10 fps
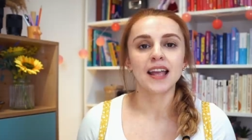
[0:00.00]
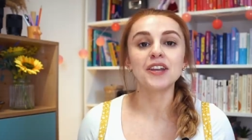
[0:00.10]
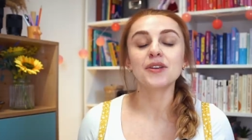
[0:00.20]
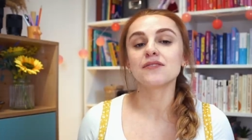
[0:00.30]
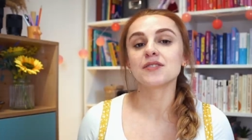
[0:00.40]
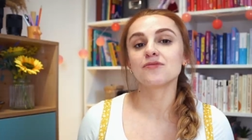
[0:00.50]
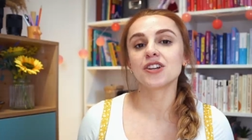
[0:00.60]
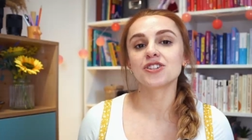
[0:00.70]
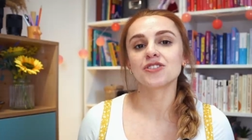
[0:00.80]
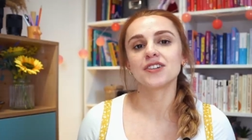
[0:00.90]
Can you give some
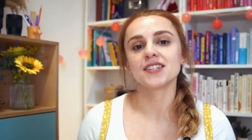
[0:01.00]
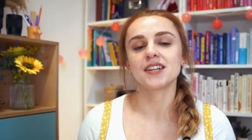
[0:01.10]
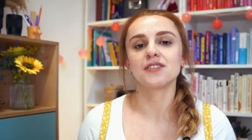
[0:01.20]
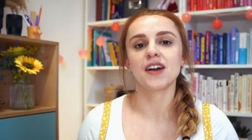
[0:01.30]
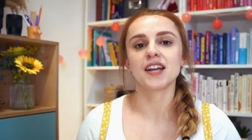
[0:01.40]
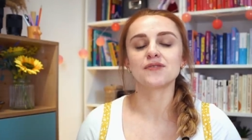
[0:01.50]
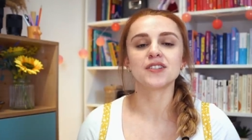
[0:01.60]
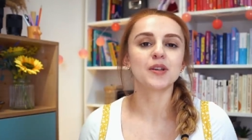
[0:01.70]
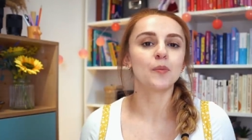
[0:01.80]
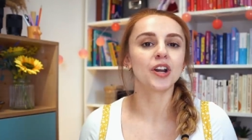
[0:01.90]
reassurance and advice for
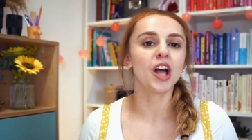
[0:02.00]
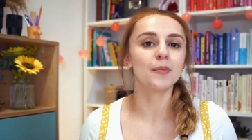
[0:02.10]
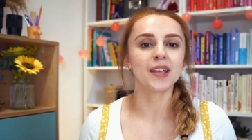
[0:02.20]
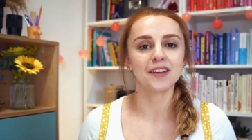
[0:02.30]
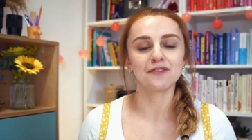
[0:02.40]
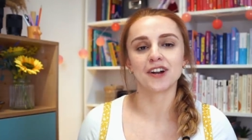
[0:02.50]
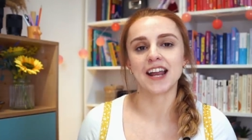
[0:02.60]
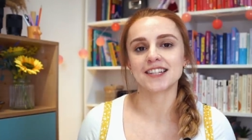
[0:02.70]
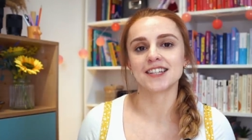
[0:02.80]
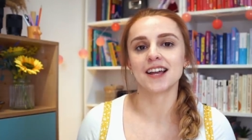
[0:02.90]
someone coming in for an
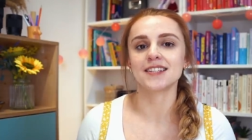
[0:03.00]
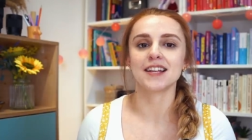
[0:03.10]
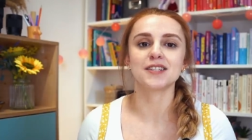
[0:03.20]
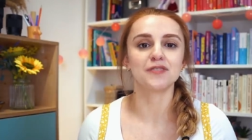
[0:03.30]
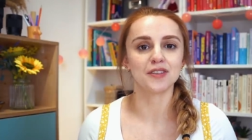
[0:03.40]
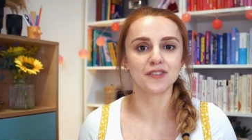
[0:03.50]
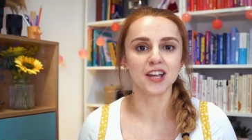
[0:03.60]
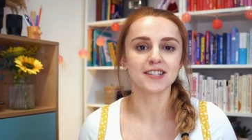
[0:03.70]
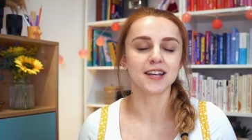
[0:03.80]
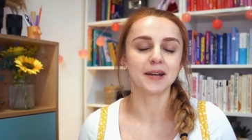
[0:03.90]
S T I test for the
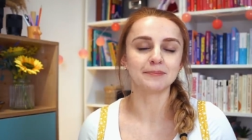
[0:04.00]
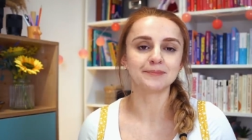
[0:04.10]
first time?